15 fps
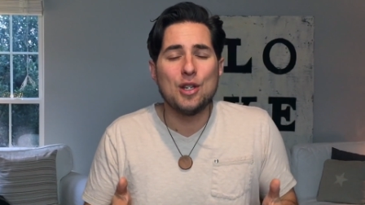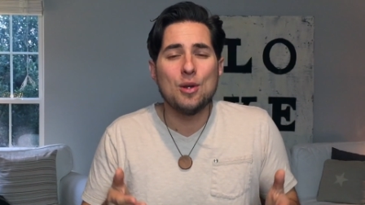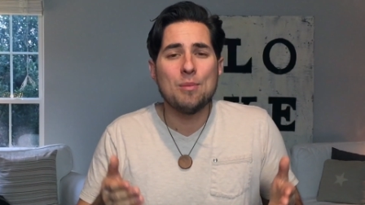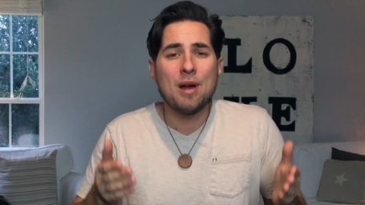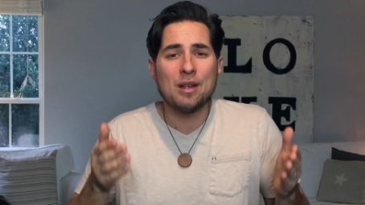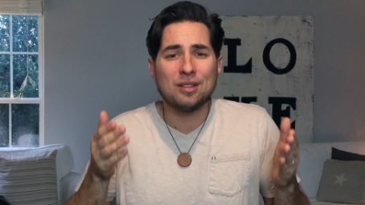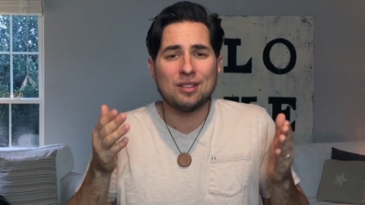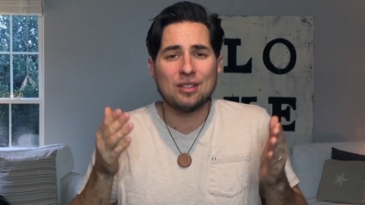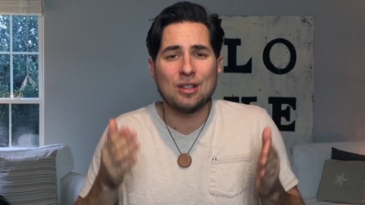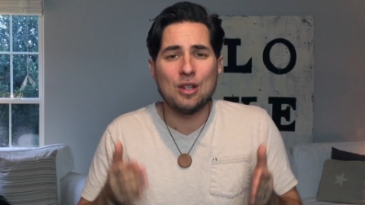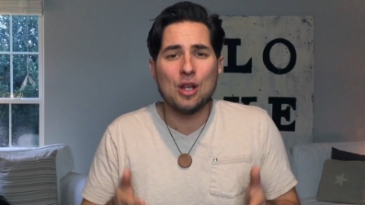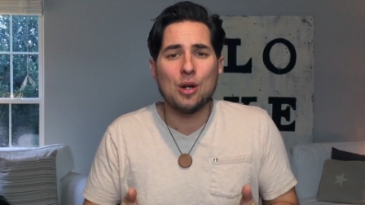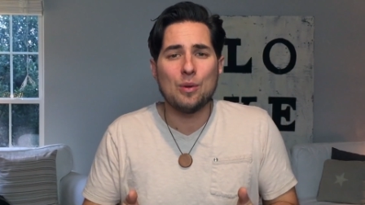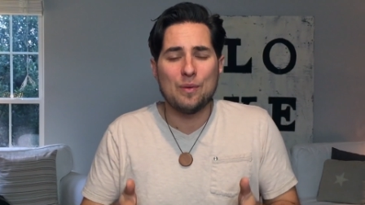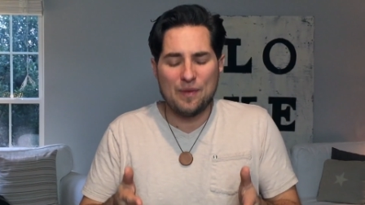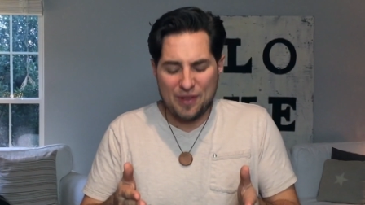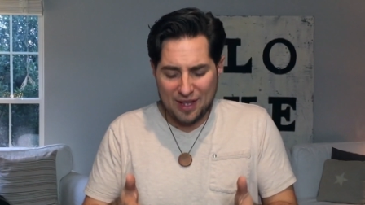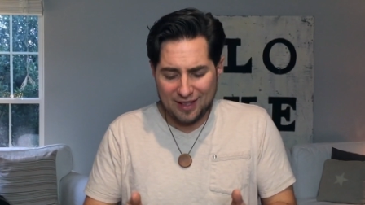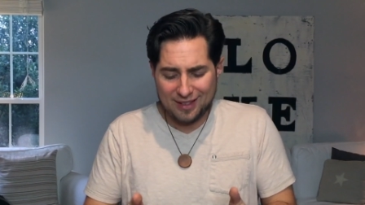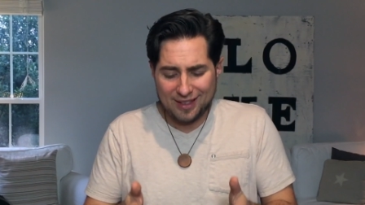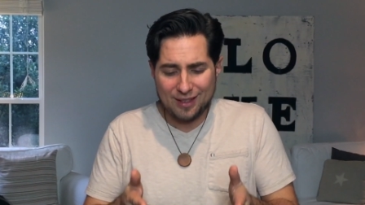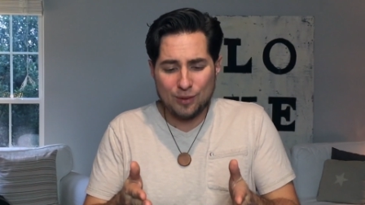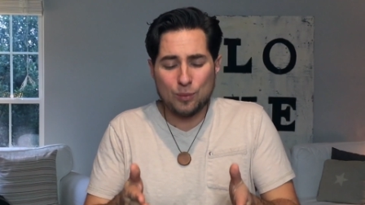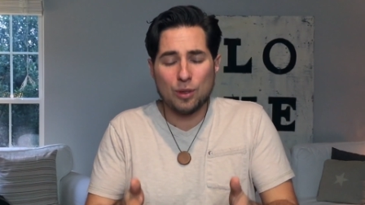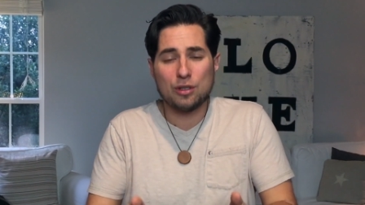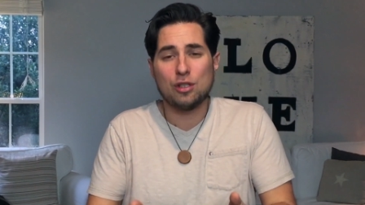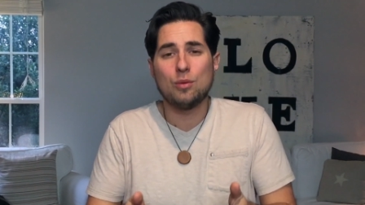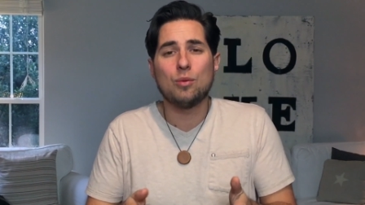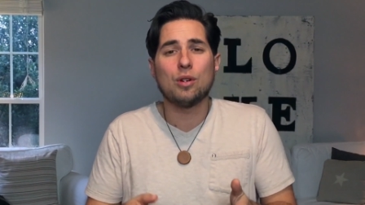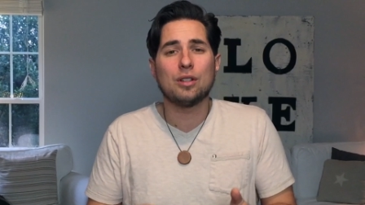You must know this is
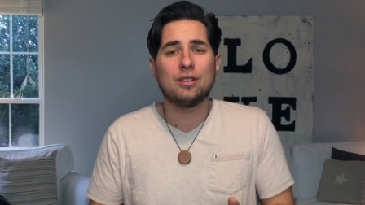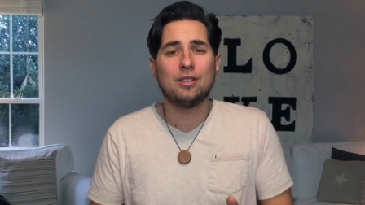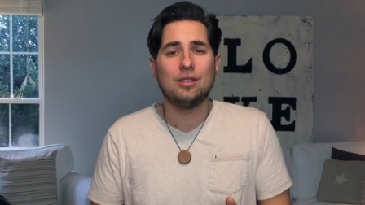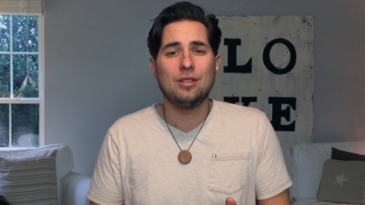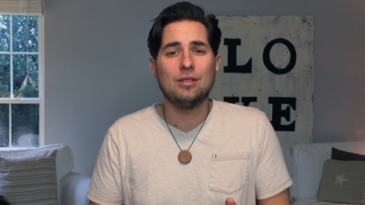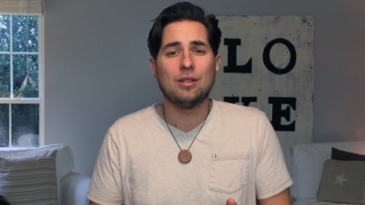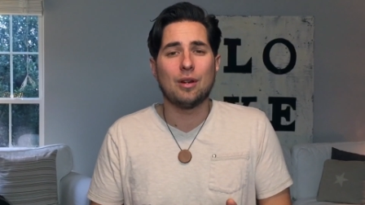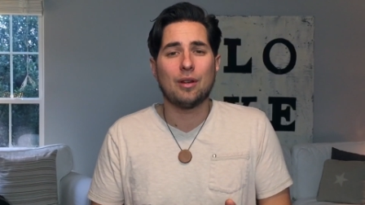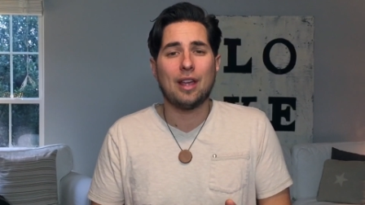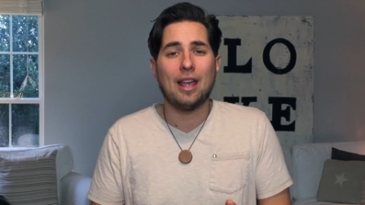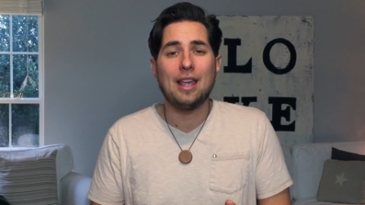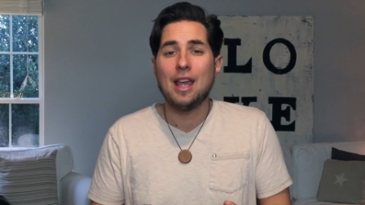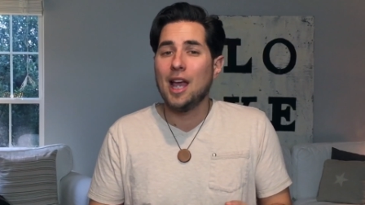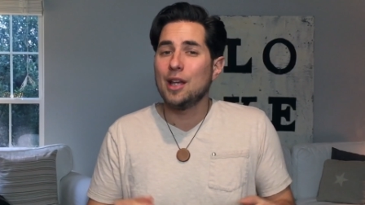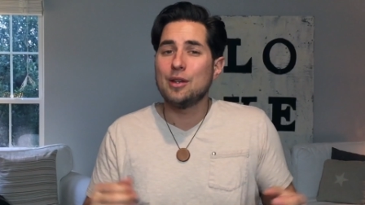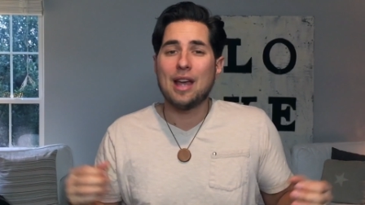what you want to do, okay?